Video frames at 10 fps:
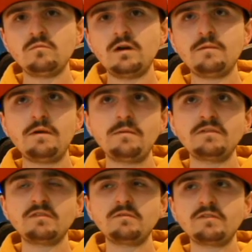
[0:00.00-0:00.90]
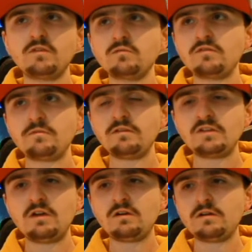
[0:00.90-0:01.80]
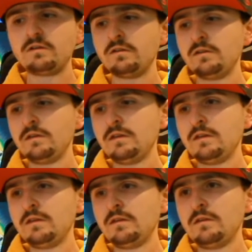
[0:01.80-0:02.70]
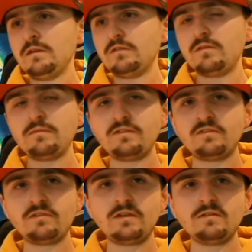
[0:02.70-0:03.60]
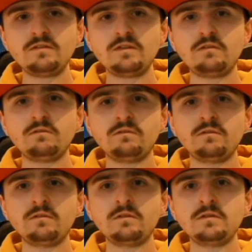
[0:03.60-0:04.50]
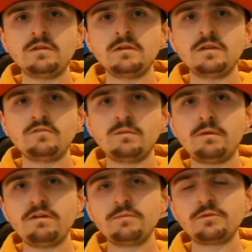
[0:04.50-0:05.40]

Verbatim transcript: I, I mean, some of us older, some of us younger. Some of us, you know, somewhere in